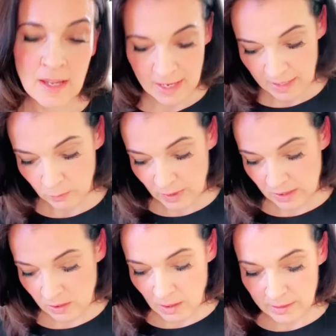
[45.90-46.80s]
And we
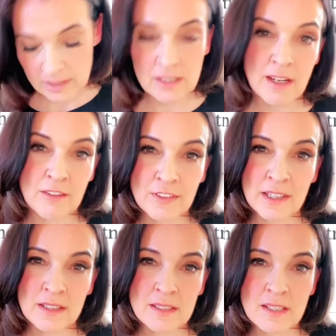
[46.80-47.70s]
saw this in
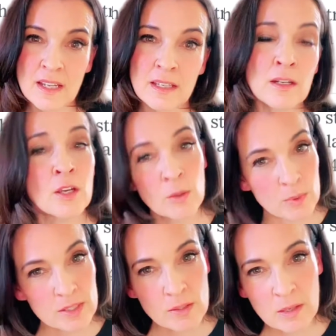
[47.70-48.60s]
Afghanistan, we
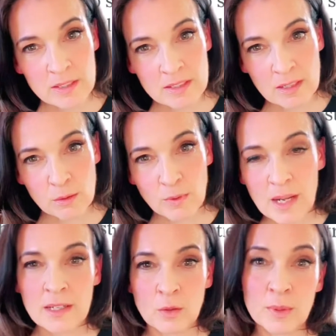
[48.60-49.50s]
saw this in
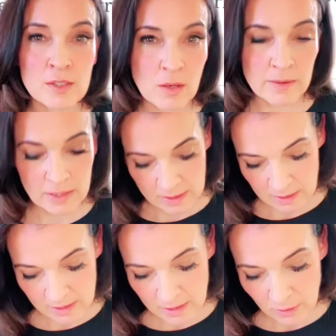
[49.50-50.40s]
Iraq, we saw this in
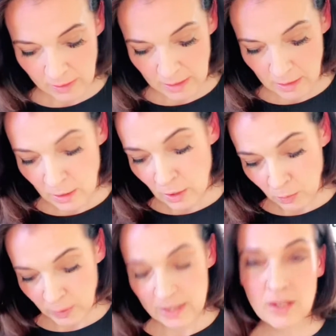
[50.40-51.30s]
Syria,
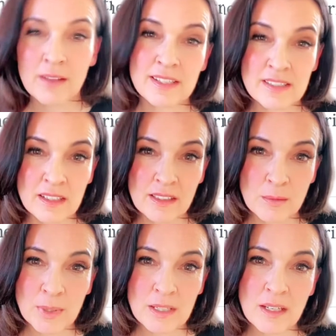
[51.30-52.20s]
we saw this in
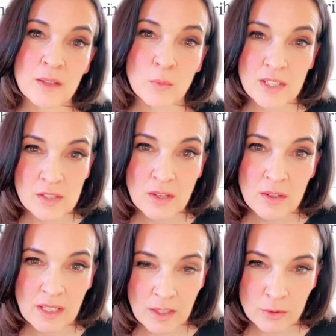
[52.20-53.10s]
Libya, and we saw
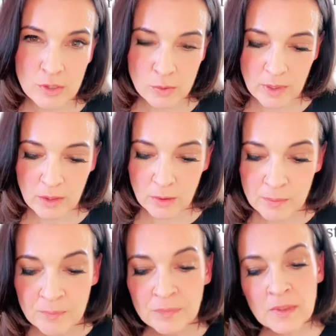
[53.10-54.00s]
it elsewhere.
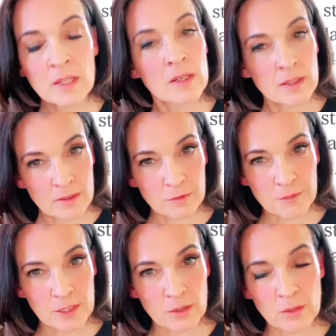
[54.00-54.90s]
The
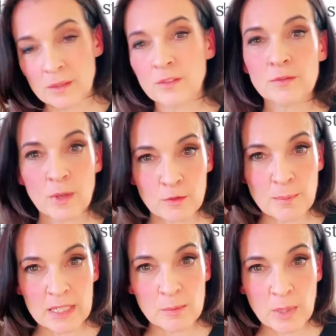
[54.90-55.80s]
fear of
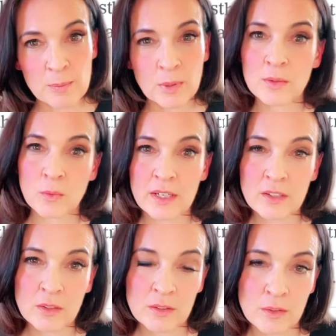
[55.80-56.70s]
many people, and
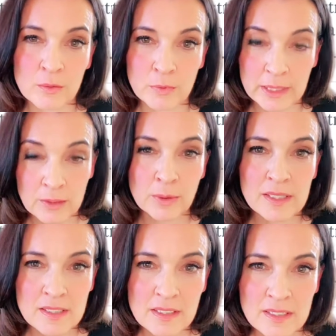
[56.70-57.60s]
Weicker
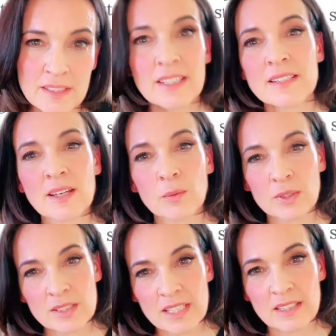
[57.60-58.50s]
reiterates this, is that we're
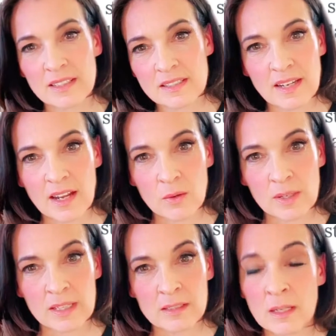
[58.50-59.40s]
seeing this now
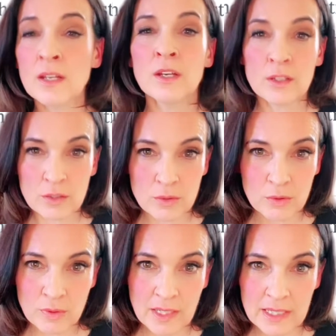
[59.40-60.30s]
in
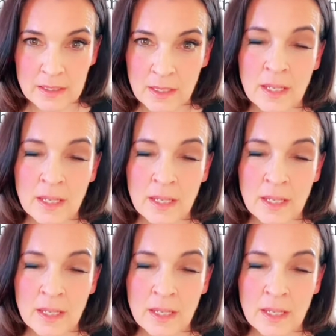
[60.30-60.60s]
Ukraine.